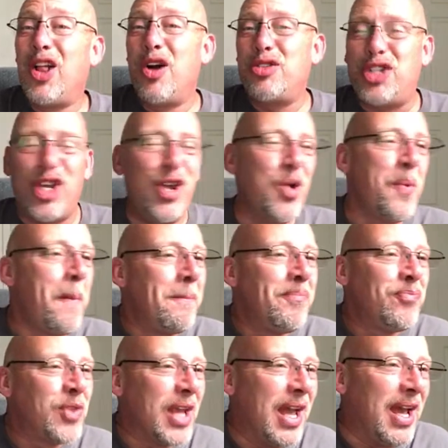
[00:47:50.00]
hello to you."
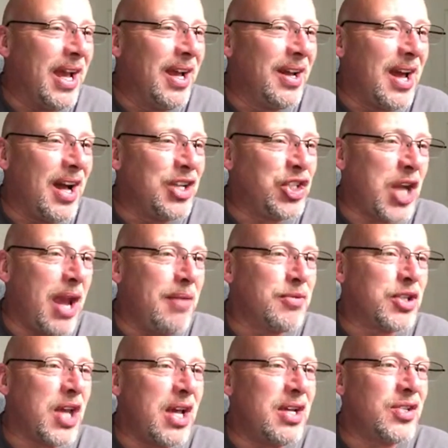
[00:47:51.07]
And uh,
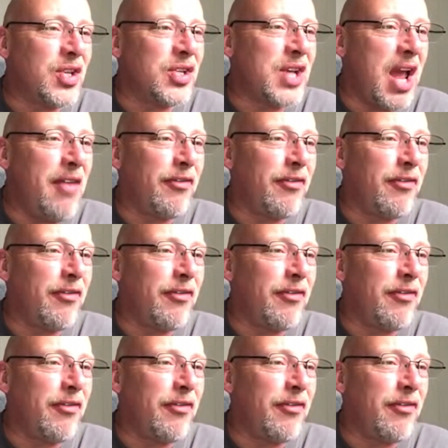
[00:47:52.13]
James says,